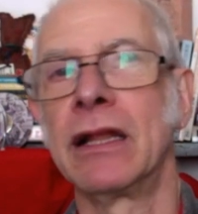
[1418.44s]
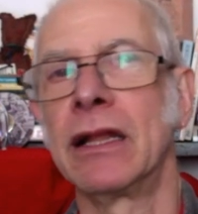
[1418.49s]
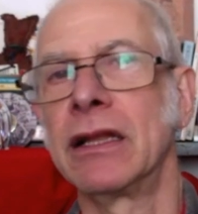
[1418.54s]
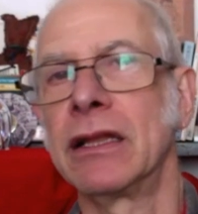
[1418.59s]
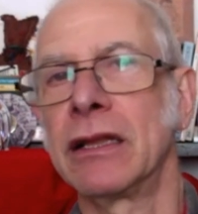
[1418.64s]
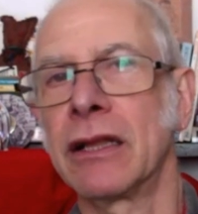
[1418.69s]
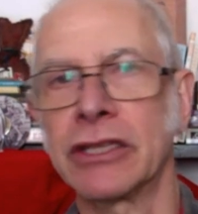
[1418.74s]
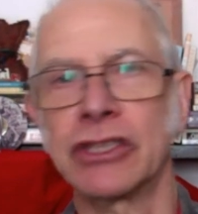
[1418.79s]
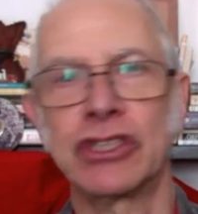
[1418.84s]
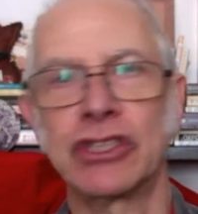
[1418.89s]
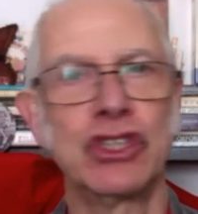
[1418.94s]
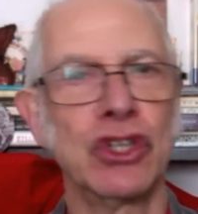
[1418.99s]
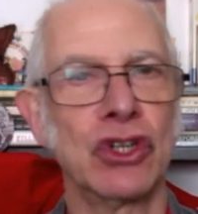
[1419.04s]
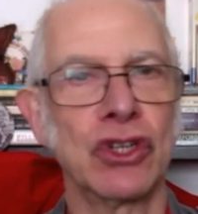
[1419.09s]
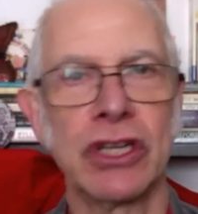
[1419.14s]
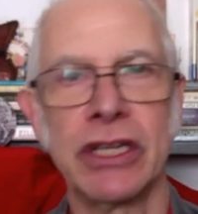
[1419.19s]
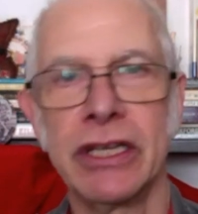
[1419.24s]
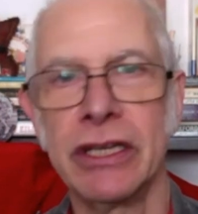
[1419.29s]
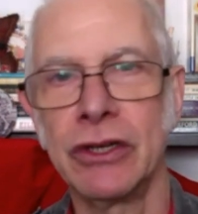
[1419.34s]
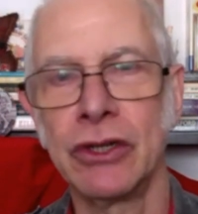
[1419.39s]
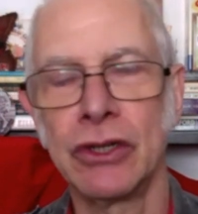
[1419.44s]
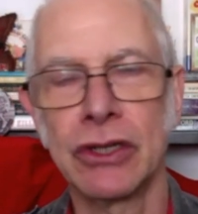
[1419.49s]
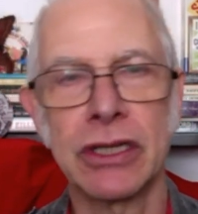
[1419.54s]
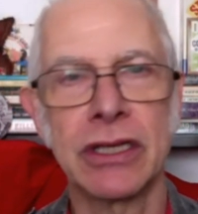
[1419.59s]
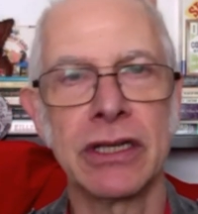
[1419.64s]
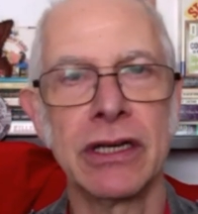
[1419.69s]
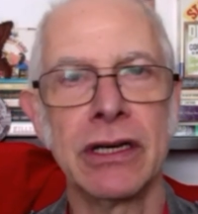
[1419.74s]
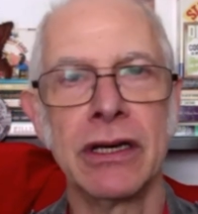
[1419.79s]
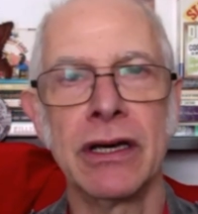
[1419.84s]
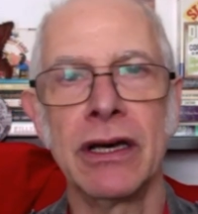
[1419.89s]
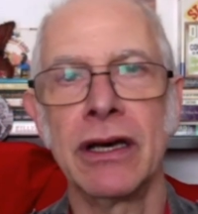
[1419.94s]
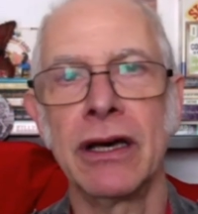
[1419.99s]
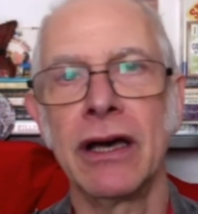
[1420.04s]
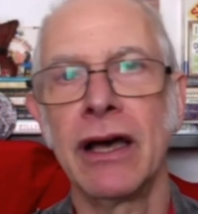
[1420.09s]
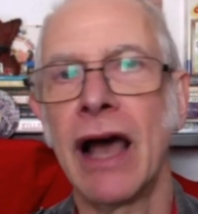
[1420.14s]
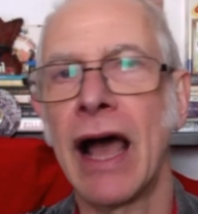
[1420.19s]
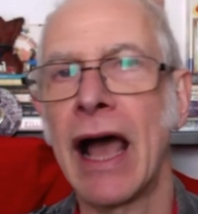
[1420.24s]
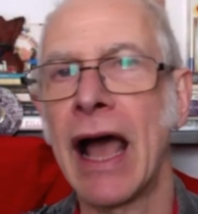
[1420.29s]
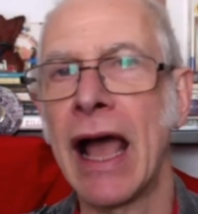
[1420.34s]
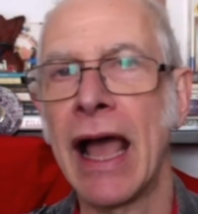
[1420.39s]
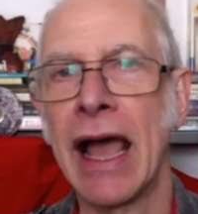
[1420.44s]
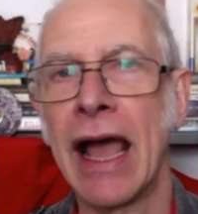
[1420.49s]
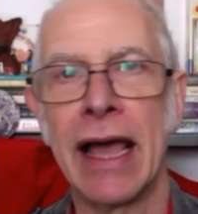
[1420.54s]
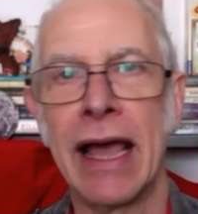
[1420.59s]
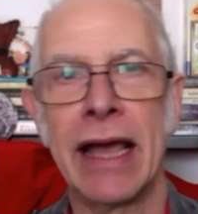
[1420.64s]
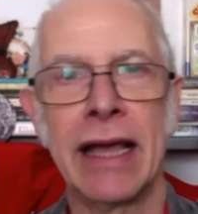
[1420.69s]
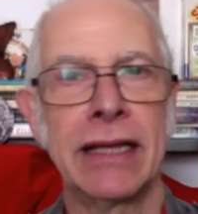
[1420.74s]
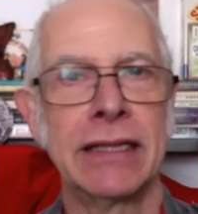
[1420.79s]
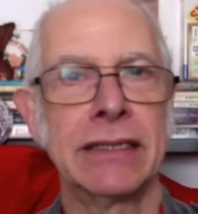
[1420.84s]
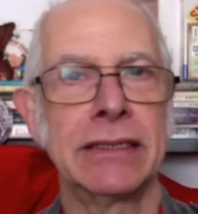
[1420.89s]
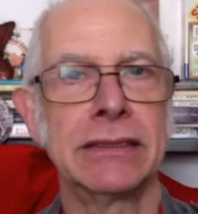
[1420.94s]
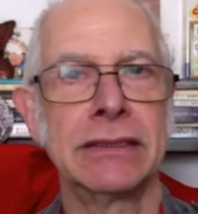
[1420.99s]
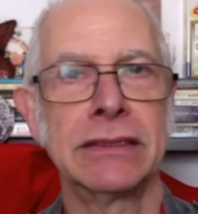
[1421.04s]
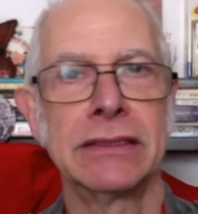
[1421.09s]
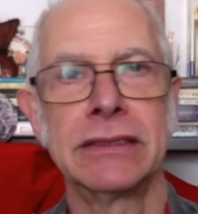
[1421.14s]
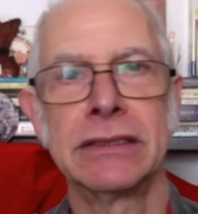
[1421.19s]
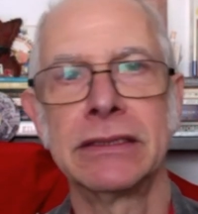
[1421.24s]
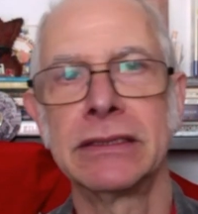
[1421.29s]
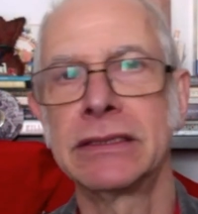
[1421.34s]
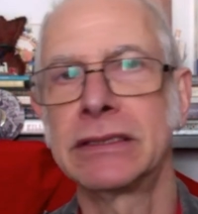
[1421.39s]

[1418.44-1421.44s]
like John Lee Hooker and